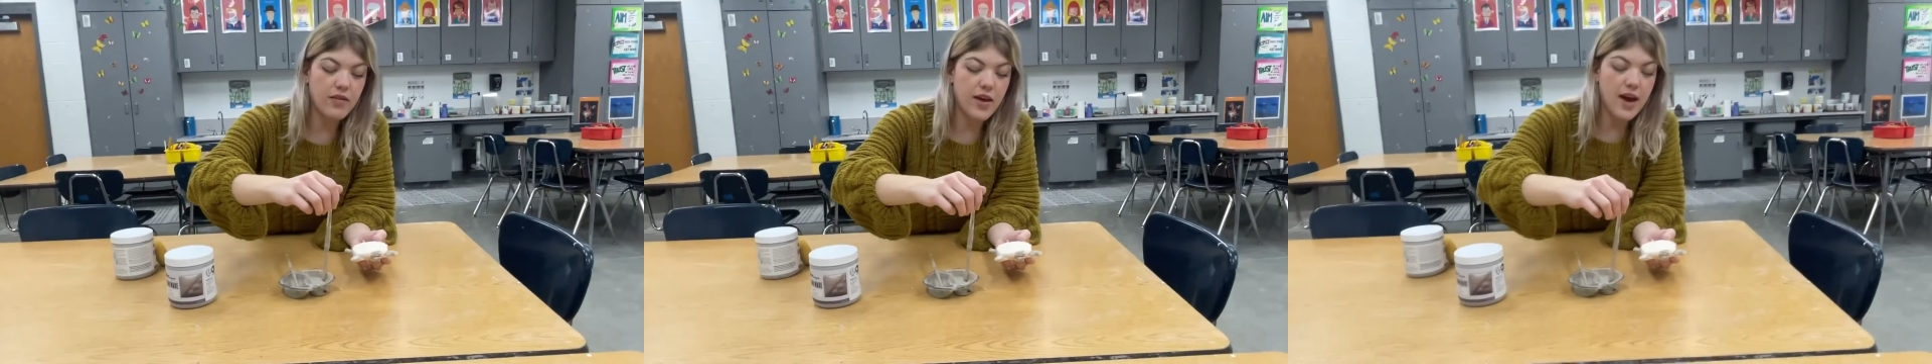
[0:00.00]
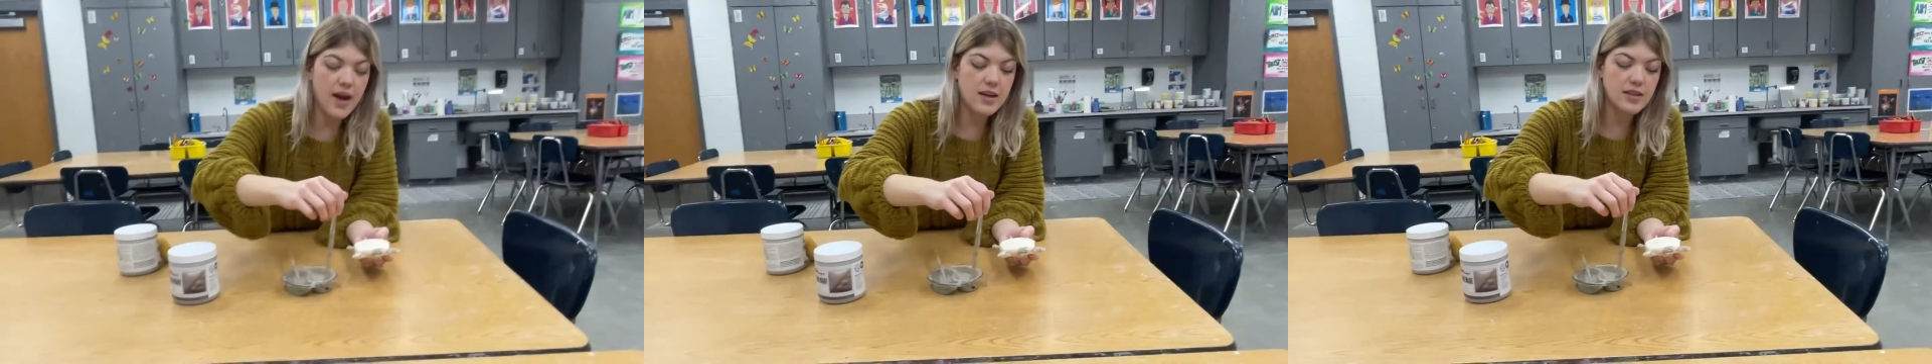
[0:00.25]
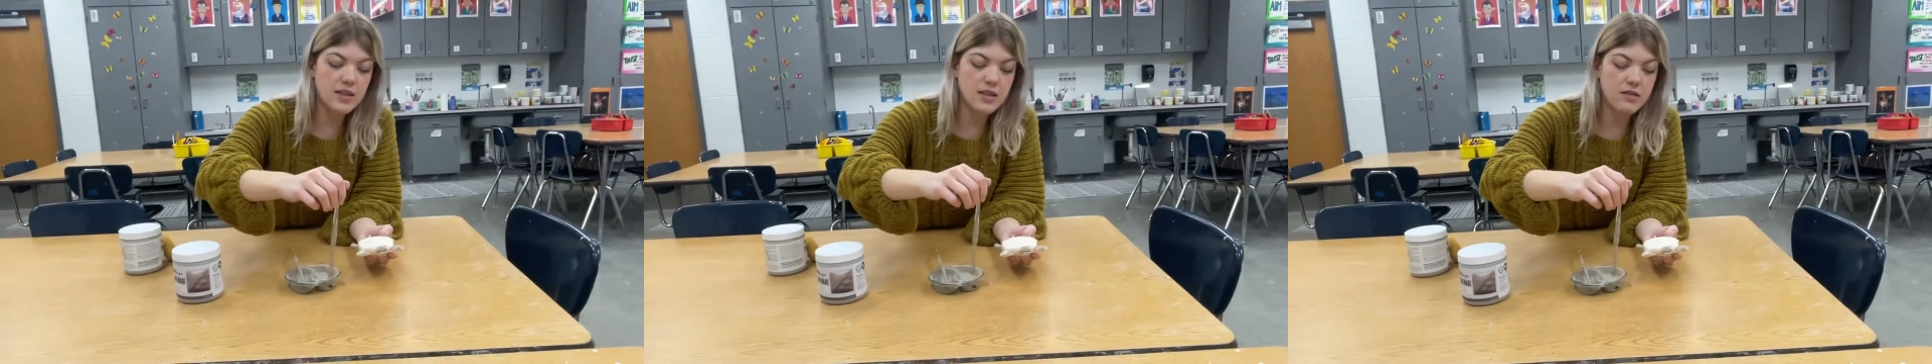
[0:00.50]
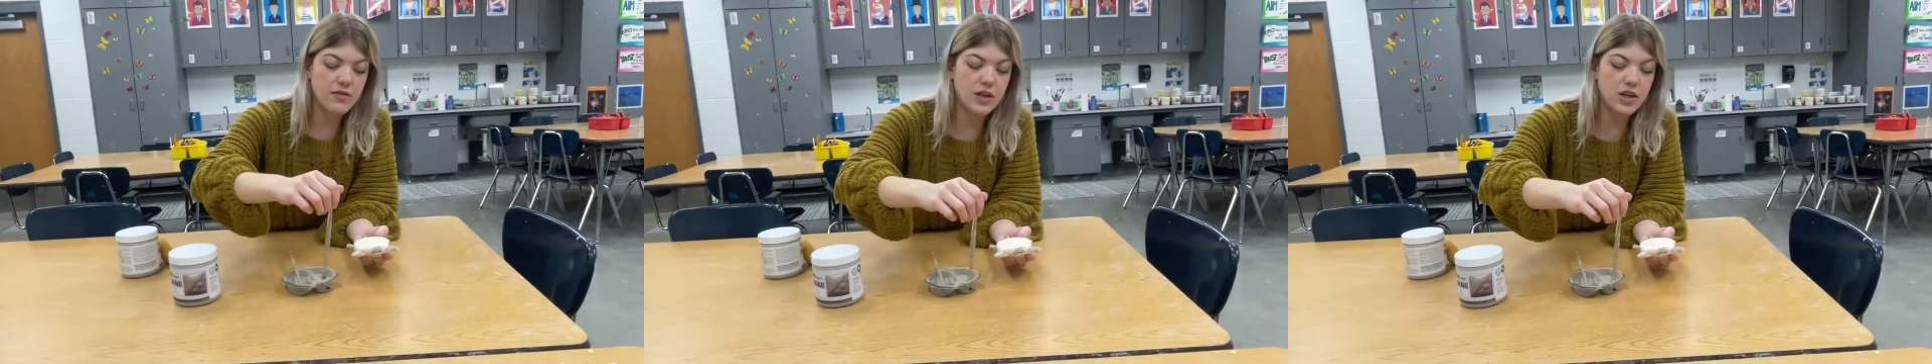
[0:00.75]
the excess
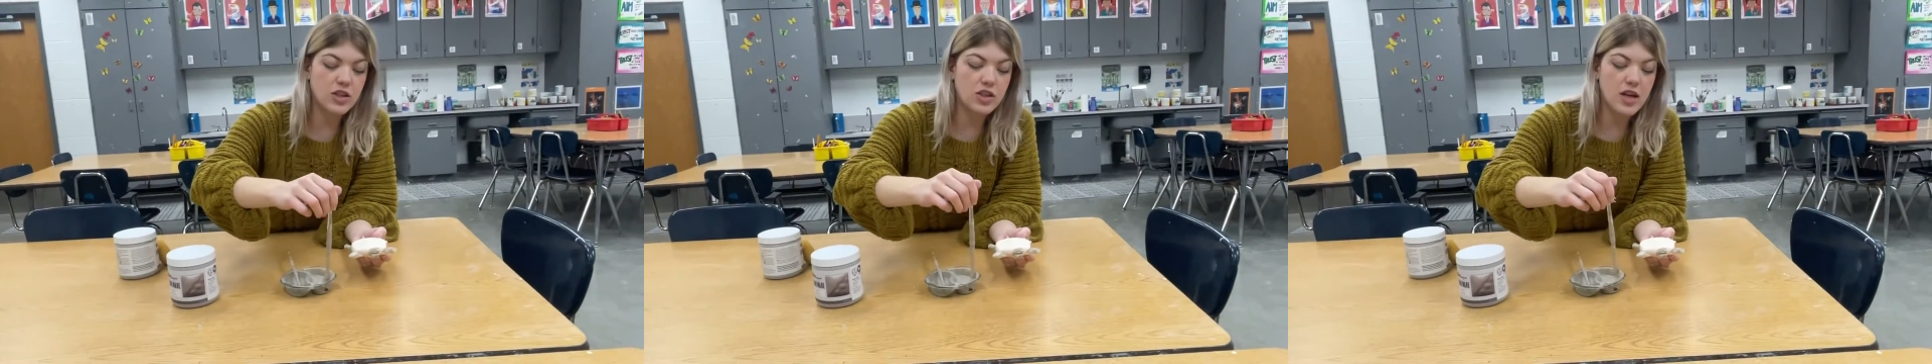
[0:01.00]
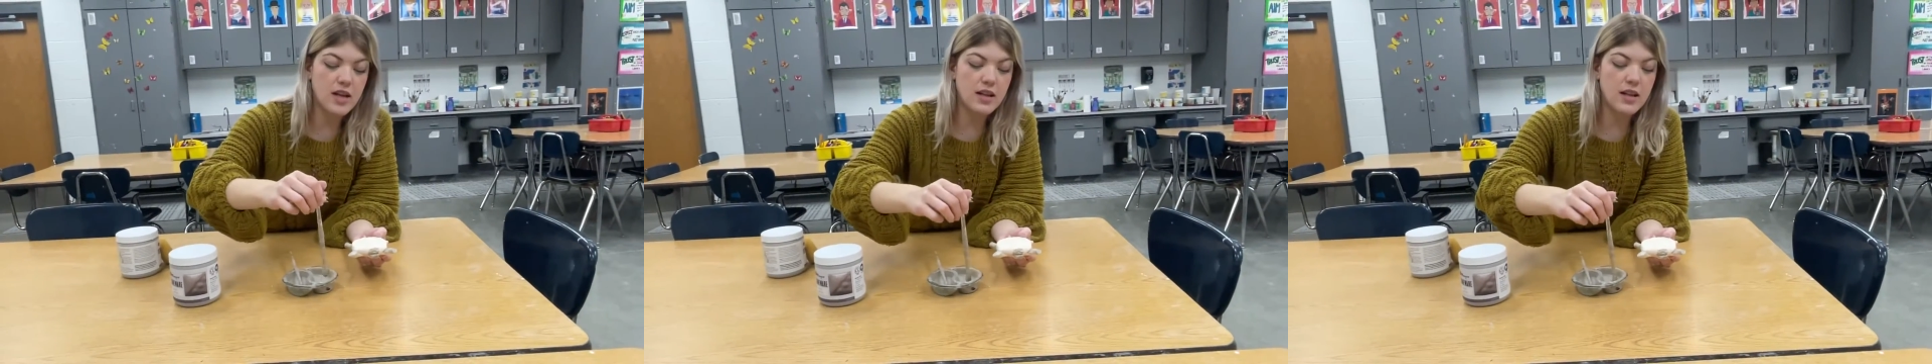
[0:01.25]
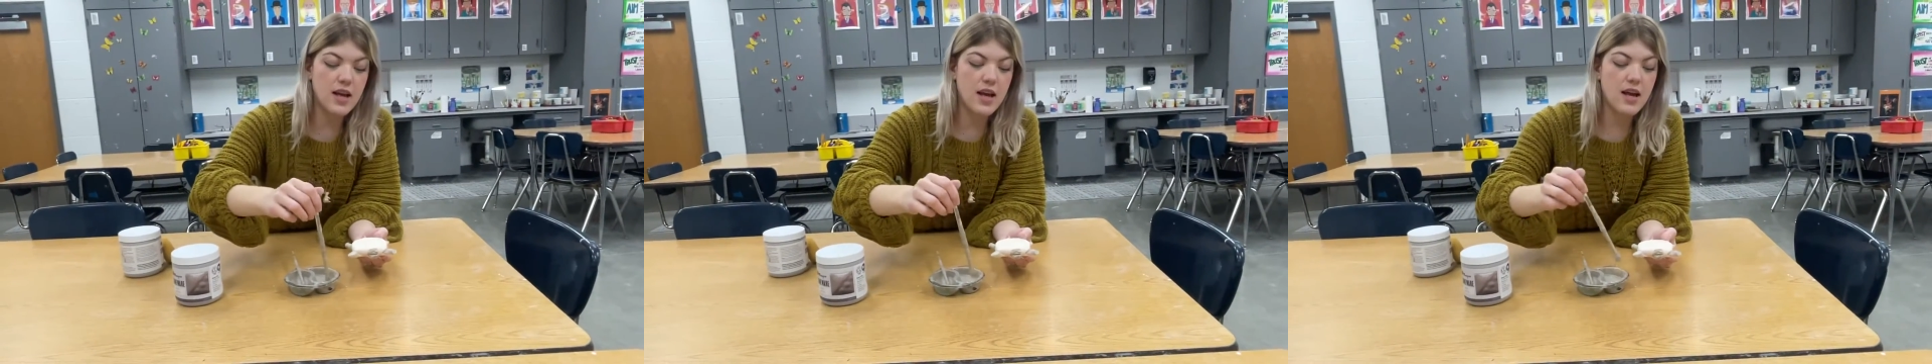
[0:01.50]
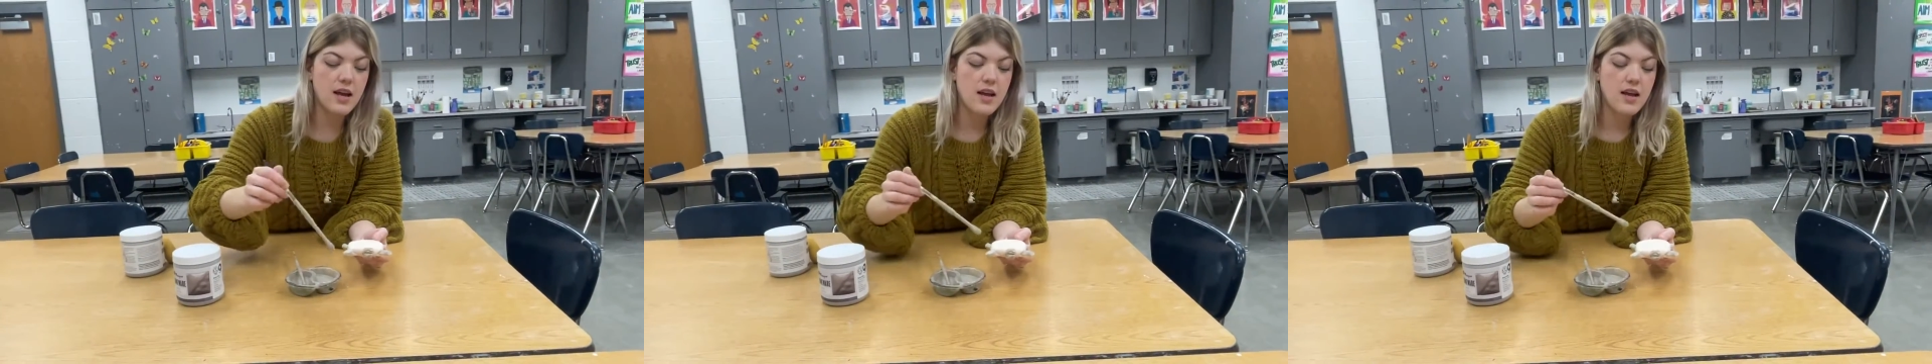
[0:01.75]
very gently,